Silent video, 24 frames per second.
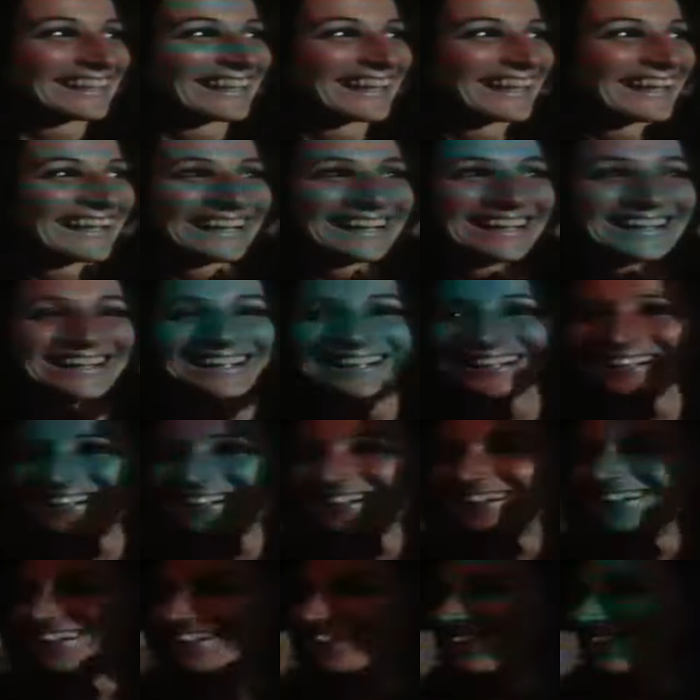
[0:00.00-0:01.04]
Wake up at the
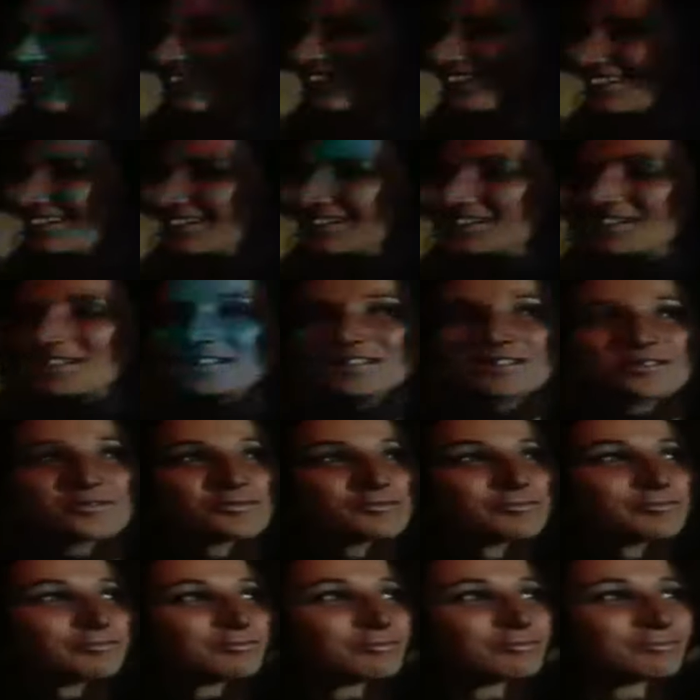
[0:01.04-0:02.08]
back, will you? Wake up
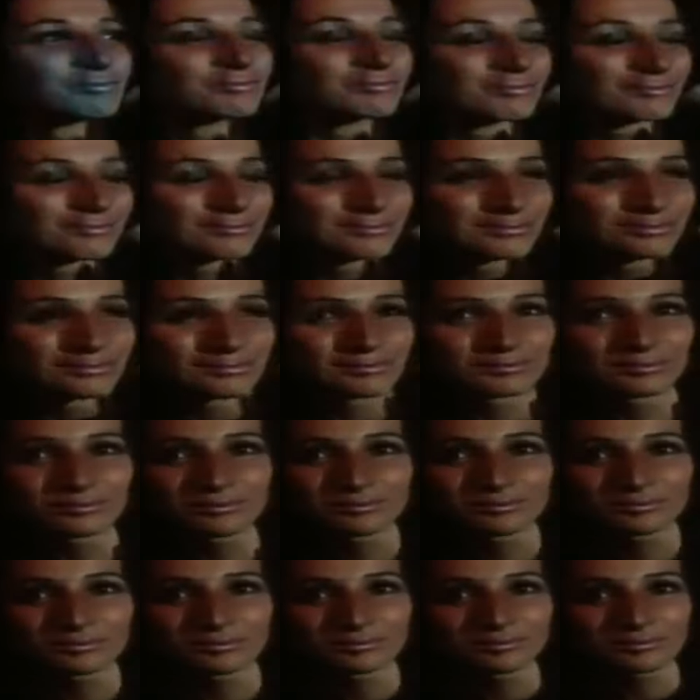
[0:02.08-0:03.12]
there, you people. London,
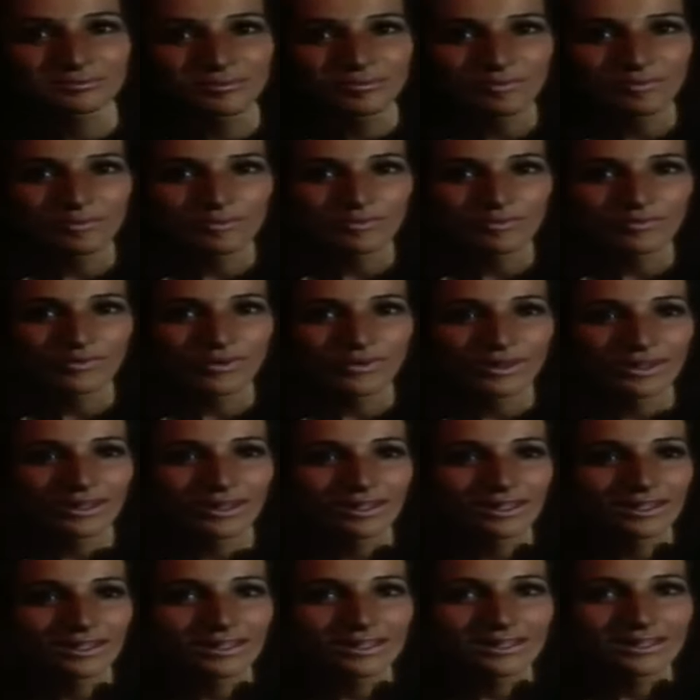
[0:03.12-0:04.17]
what do you do for a living,
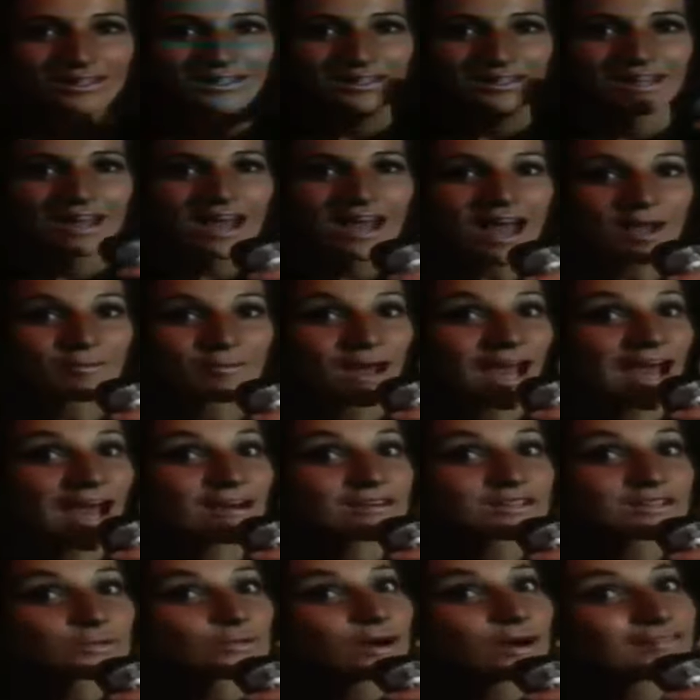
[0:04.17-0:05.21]
please, Mickey? I'm a
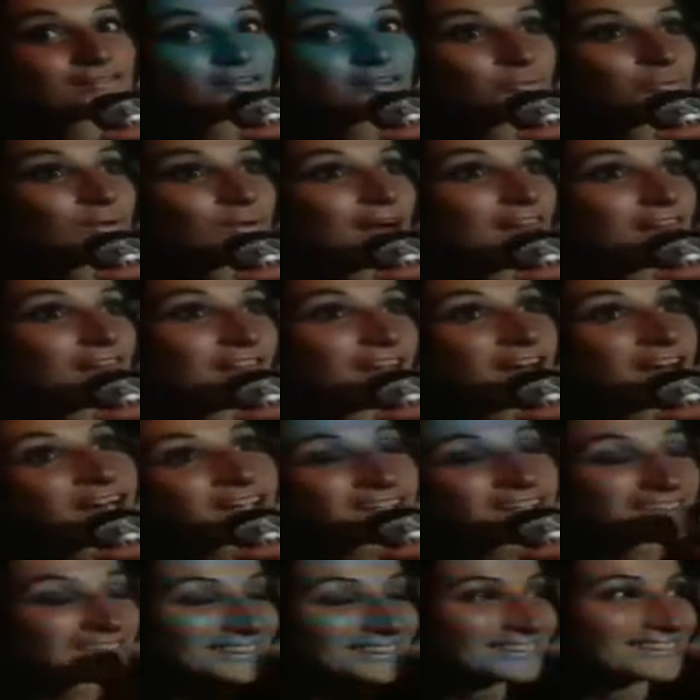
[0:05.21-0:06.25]
housewife and mother.
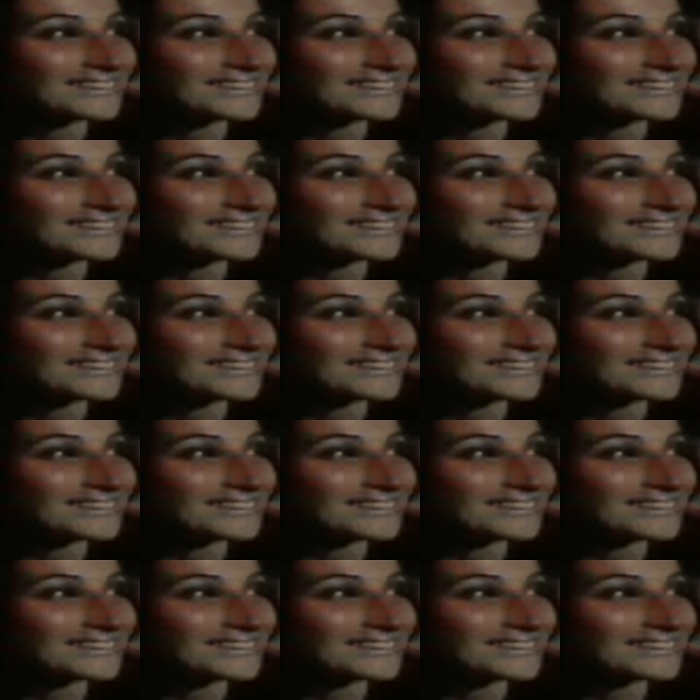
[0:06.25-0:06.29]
